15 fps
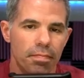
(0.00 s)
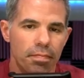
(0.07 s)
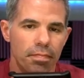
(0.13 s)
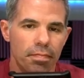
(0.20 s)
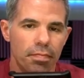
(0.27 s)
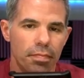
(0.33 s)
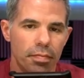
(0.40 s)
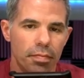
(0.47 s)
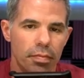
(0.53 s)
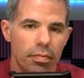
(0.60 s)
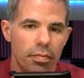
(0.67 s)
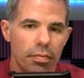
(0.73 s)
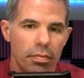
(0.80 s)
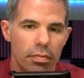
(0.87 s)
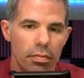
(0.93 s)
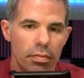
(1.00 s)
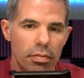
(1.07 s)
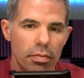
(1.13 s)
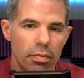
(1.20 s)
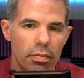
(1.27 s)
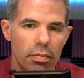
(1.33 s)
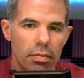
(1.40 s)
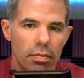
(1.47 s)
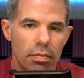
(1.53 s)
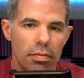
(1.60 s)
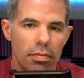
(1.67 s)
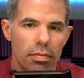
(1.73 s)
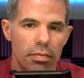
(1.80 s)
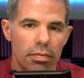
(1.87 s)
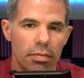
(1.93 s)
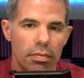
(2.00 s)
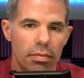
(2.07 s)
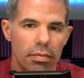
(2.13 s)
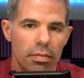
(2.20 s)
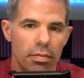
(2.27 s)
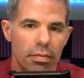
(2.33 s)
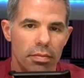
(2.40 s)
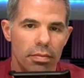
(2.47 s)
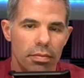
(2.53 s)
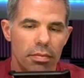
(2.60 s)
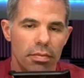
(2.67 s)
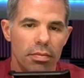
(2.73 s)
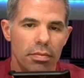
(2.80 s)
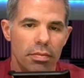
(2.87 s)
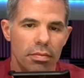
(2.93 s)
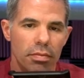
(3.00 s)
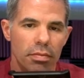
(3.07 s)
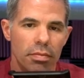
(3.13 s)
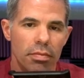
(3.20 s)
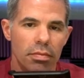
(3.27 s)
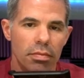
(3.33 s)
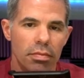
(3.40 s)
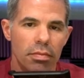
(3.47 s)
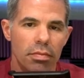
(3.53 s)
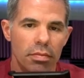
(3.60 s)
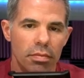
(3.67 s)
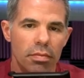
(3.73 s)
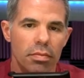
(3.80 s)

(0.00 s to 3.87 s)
This person isn't speaking.